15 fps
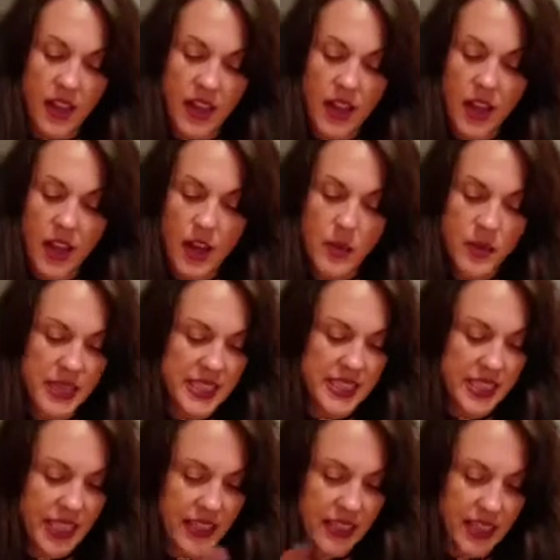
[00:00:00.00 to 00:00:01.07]
I
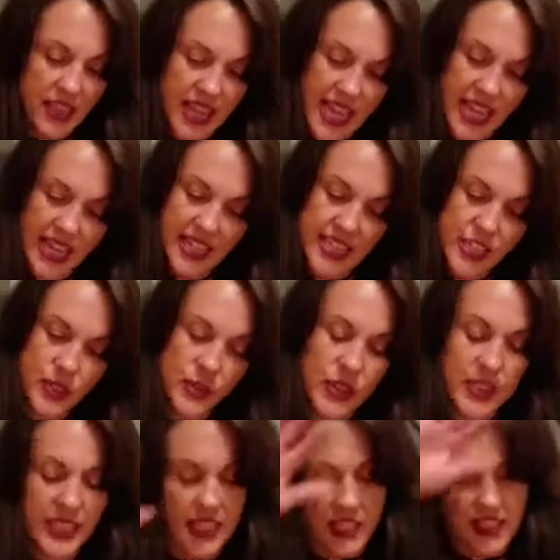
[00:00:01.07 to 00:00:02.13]
see the land is
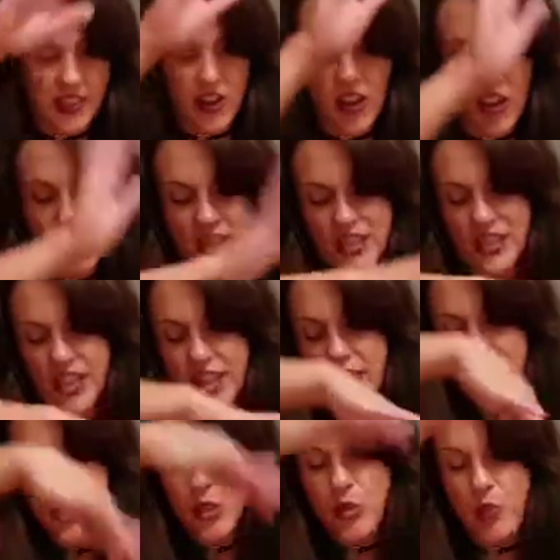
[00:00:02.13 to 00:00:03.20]
really calling like
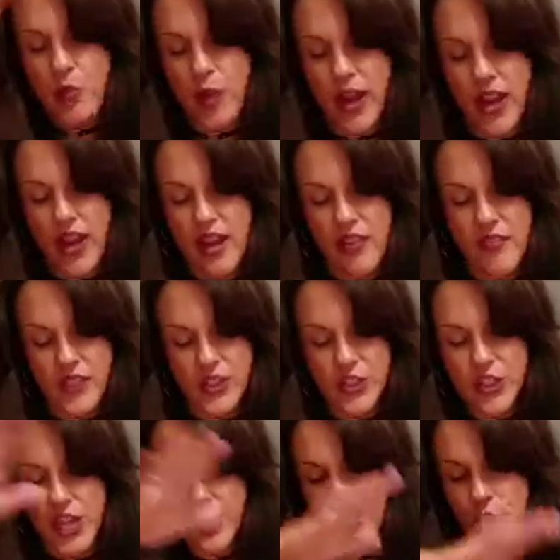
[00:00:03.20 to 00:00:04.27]
this wave, a
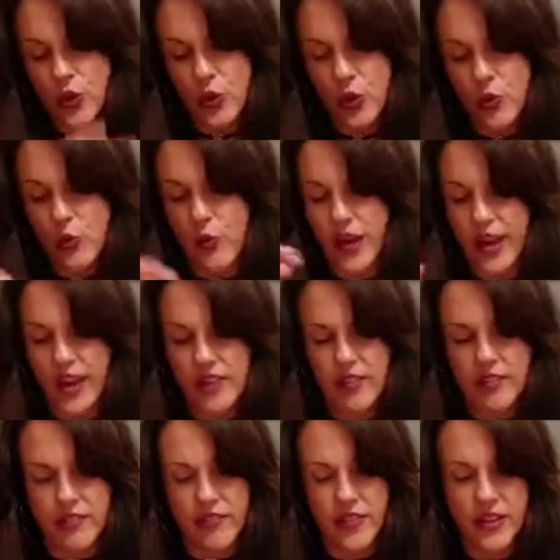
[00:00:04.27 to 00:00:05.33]
gentle wave.